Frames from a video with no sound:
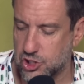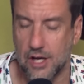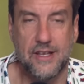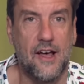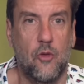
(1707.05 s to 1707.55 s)

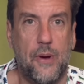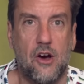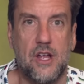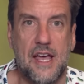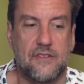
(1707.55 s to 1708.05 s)
John
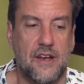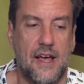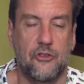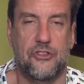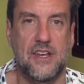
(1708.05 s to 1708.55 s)
Calipari has
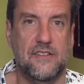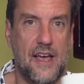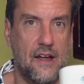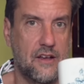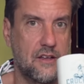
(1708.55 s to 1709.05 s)
announced that he's
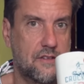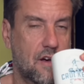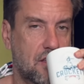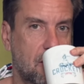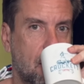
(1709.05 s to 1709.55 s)
out at
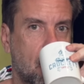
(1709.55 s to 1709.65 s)
Kentucky.